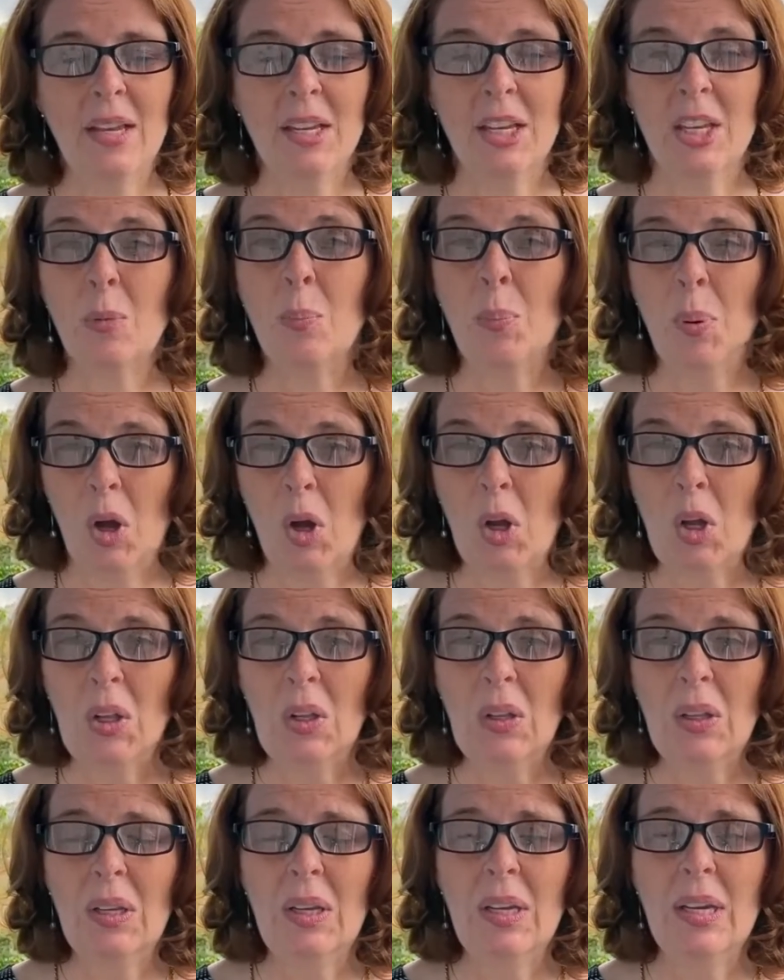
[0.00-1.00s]
You know,
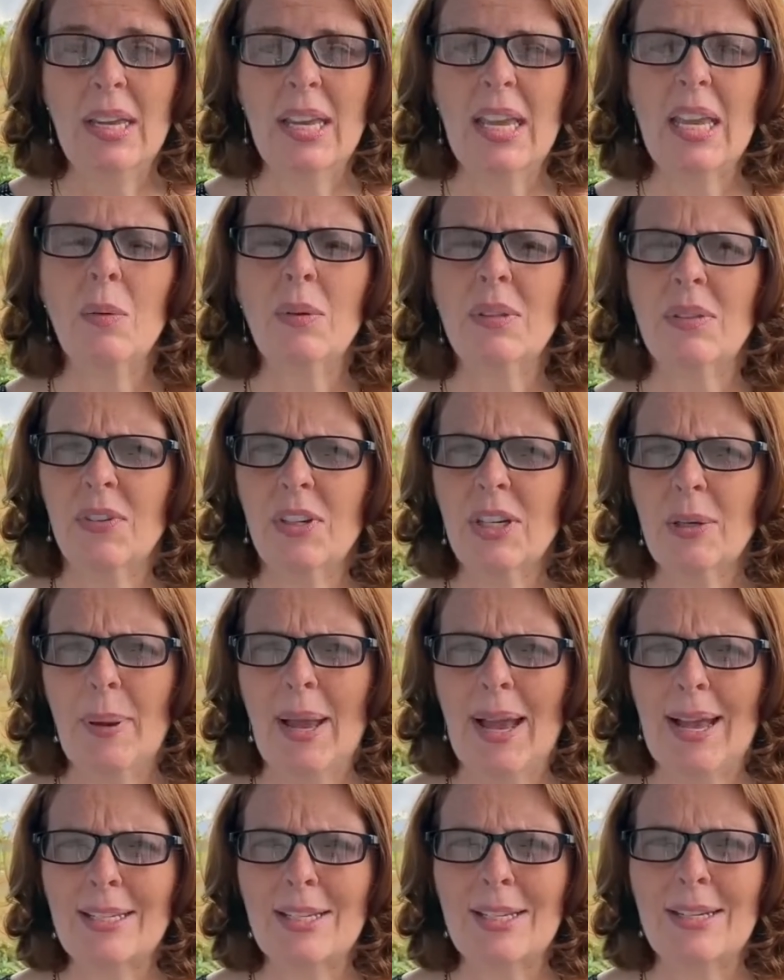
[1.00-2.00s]
Paul, he was very
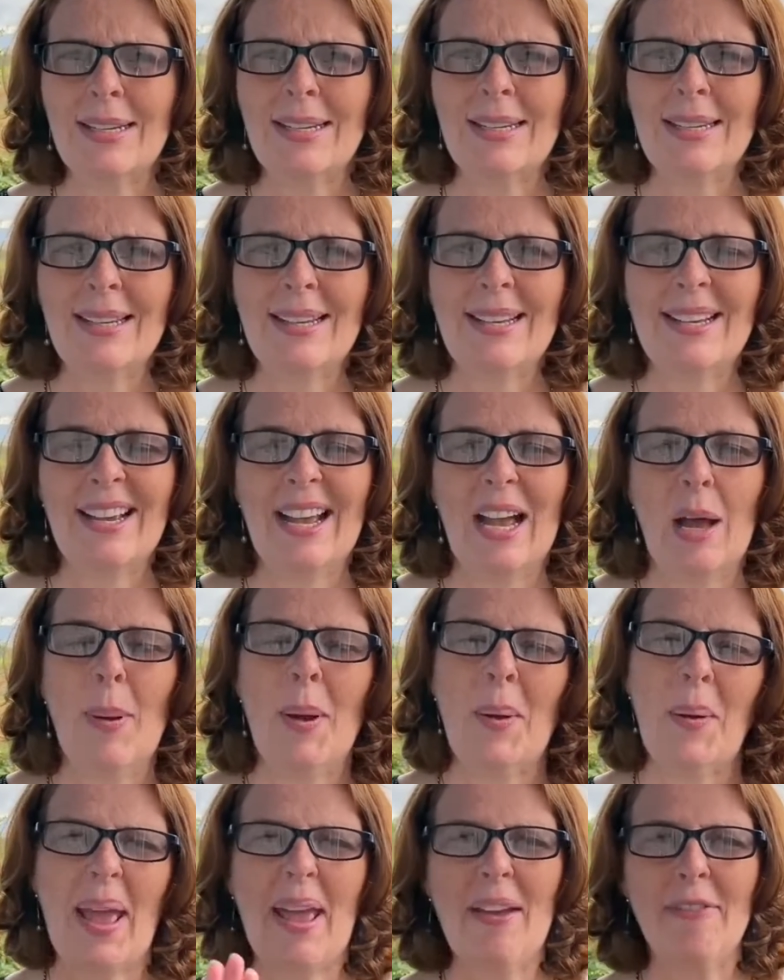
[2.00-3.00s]
passionate
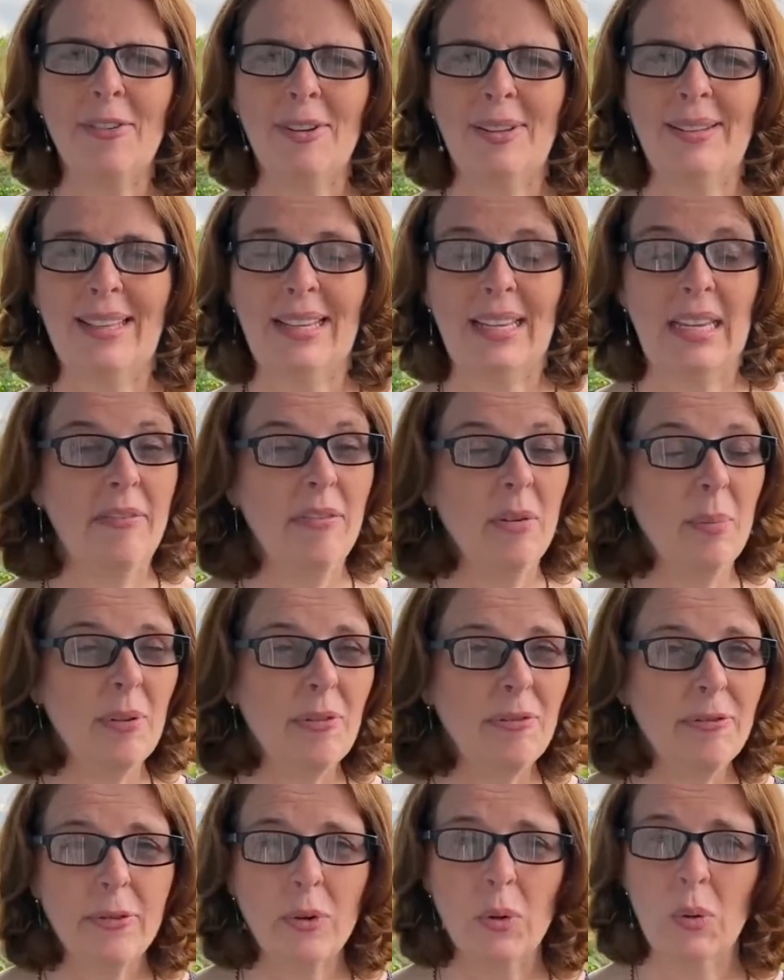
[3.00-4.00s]
about everything. Even
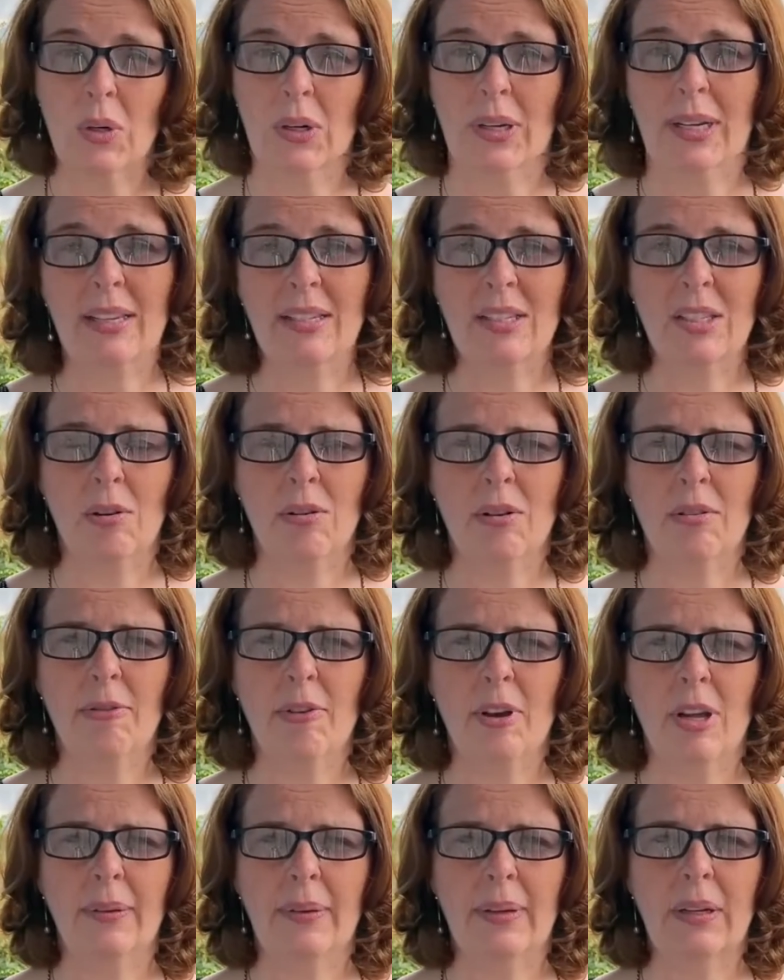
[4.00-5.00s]
before he started
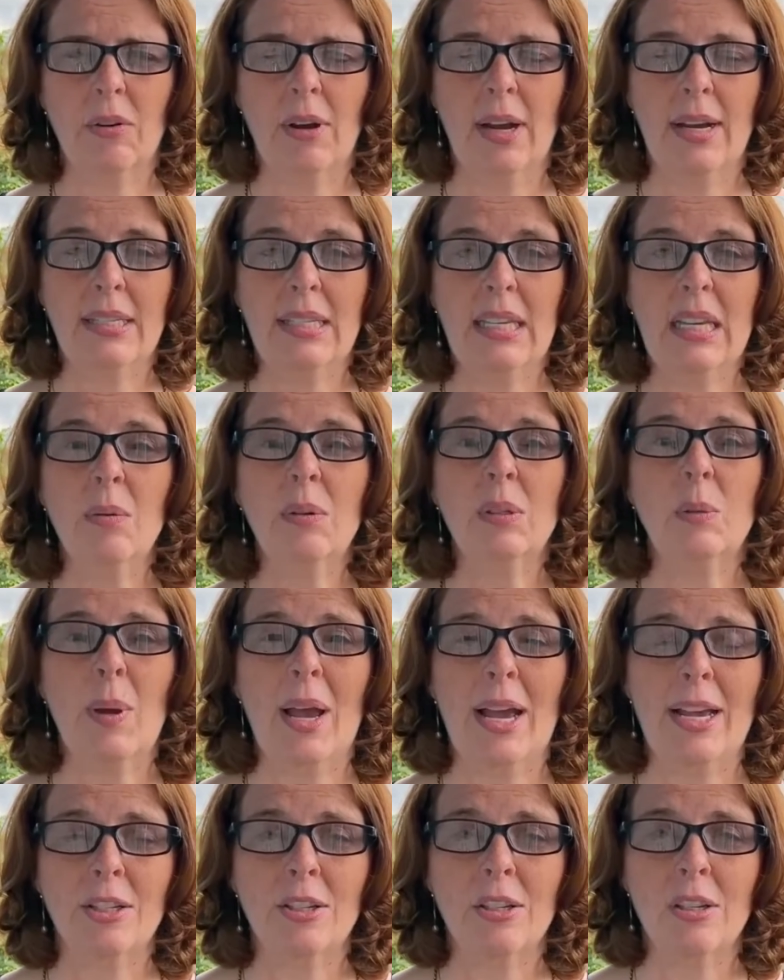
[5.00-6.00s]
following Christ, he was
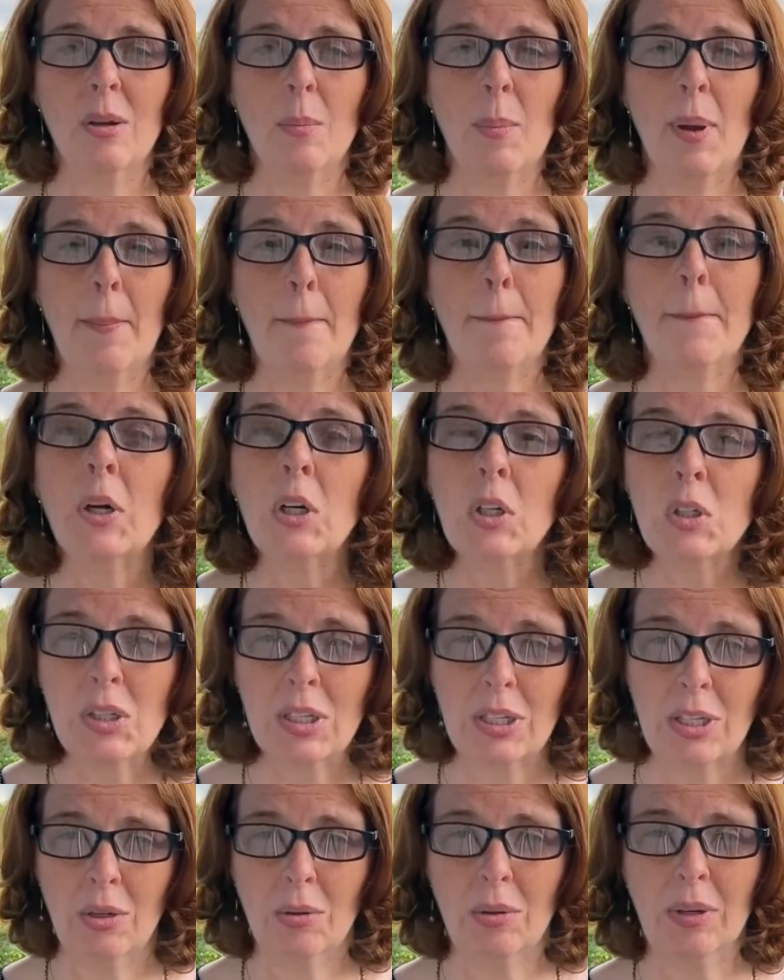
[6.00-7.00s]
passionate about
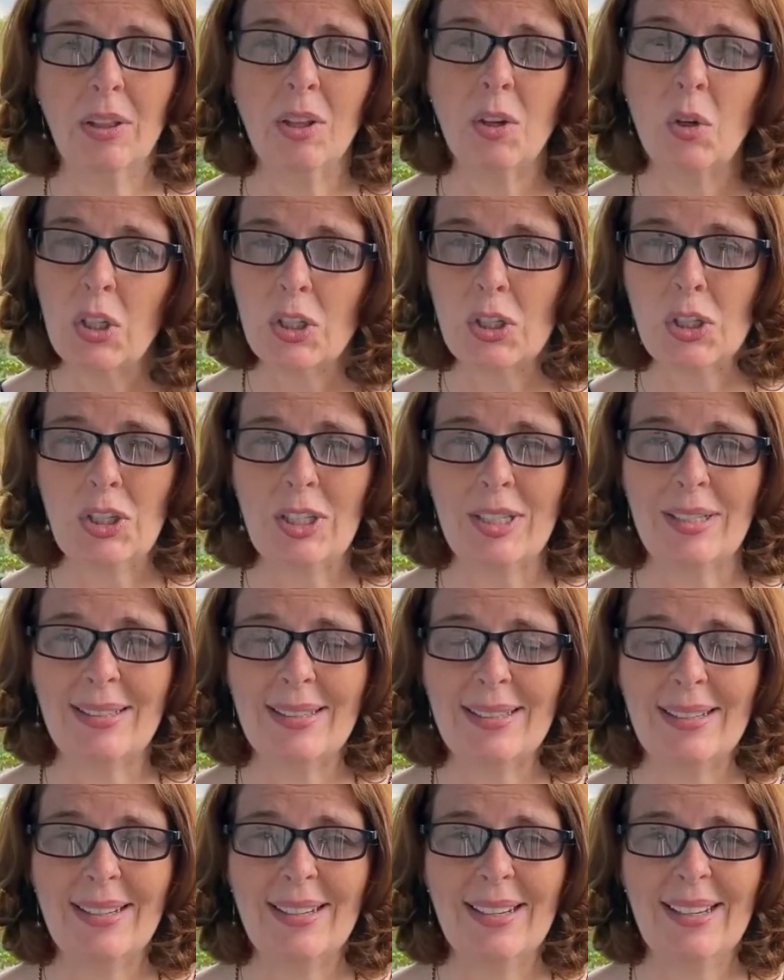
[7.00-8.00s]
persecuting the Christians.